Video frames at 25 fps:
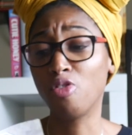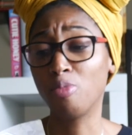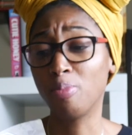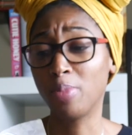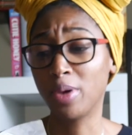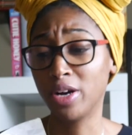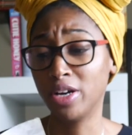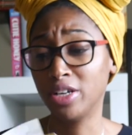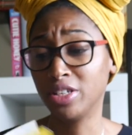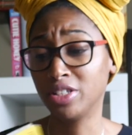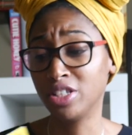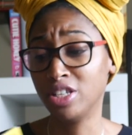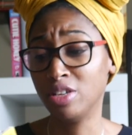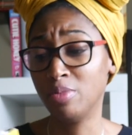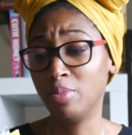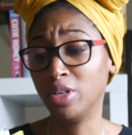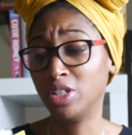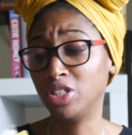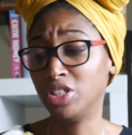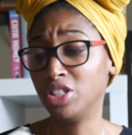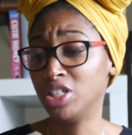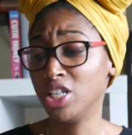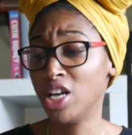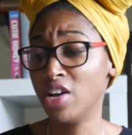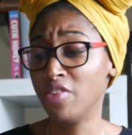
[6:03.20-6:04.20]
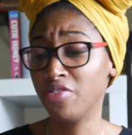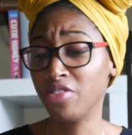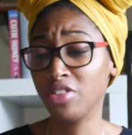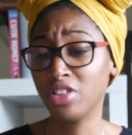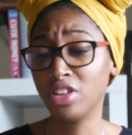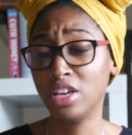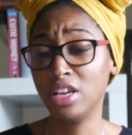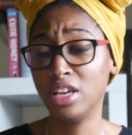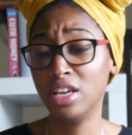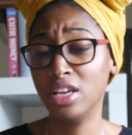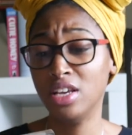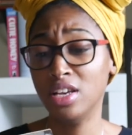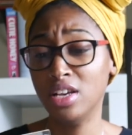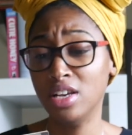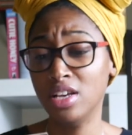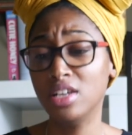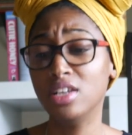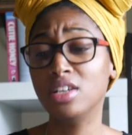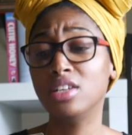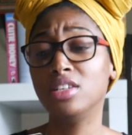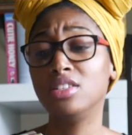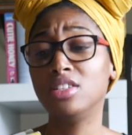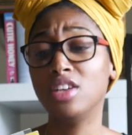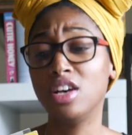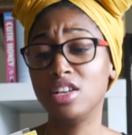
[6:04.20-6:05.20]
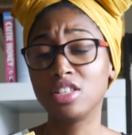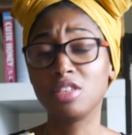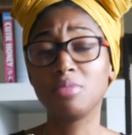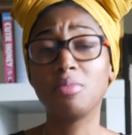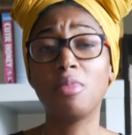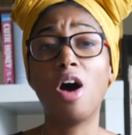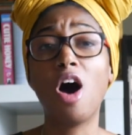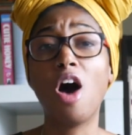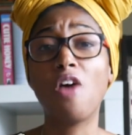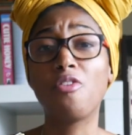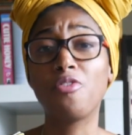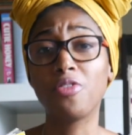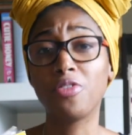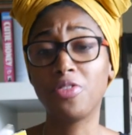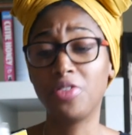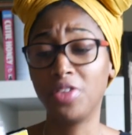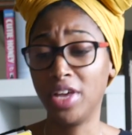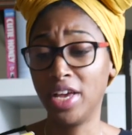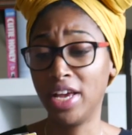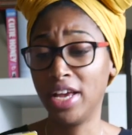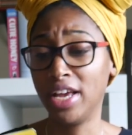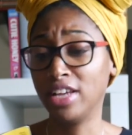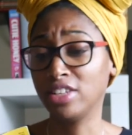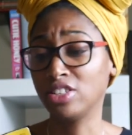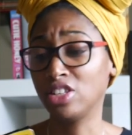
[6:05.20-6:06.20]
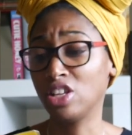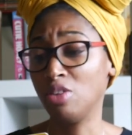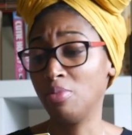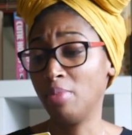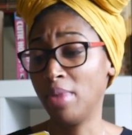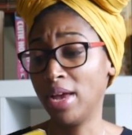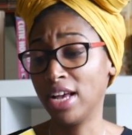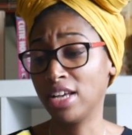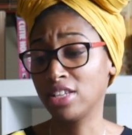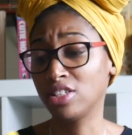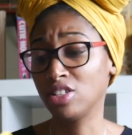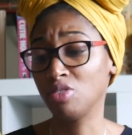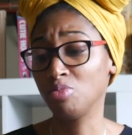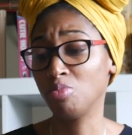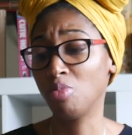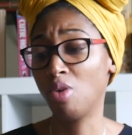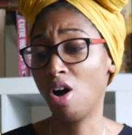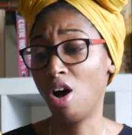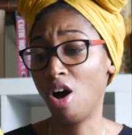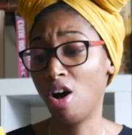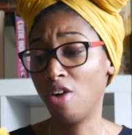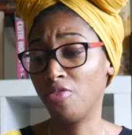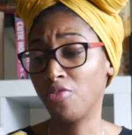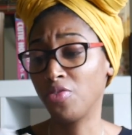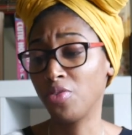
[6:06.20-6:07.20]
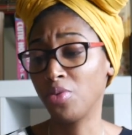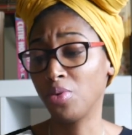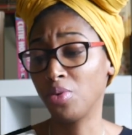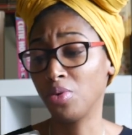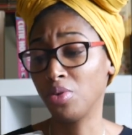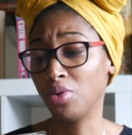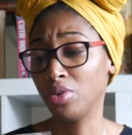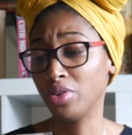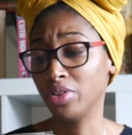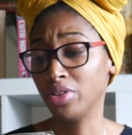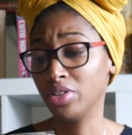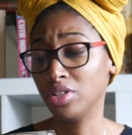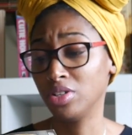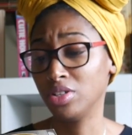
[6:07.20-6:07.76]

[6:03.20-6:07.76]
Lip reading: person, but she definitely does some awful things and makes some awful